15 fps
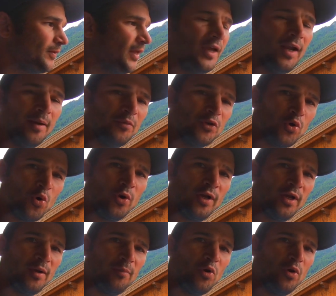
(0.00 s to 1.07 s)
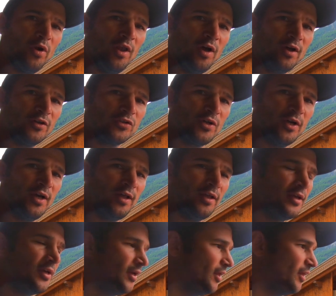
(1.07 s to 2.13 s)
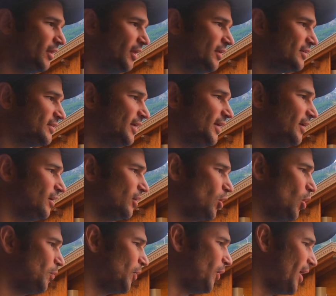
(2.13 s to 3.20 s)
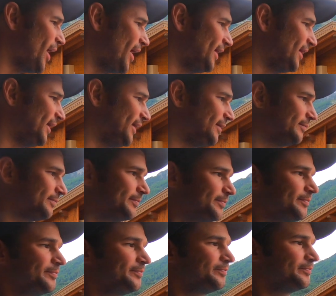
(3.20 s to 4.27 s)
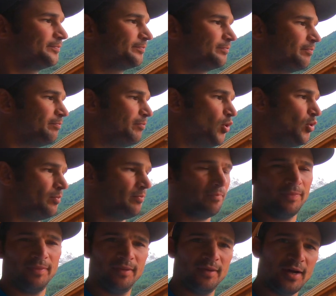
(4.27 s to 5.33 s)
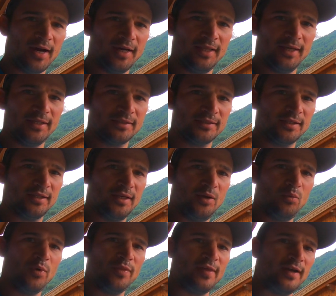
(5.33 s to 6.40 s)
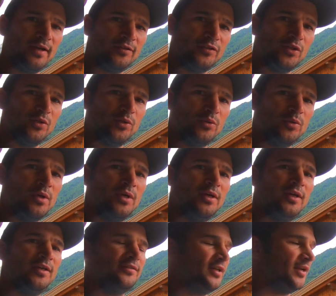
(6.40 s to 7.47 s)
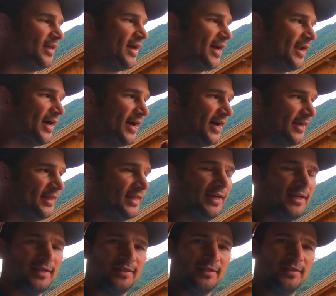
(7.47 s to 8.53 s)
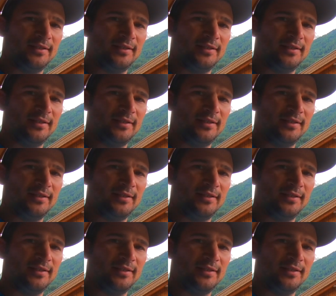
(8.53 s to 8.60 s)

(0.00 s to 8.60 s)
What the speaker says: and I'm recording, I'm going along the trail, and I say GoPro highlight. Boom, highlights. And what that'll do is that'll add a highlight,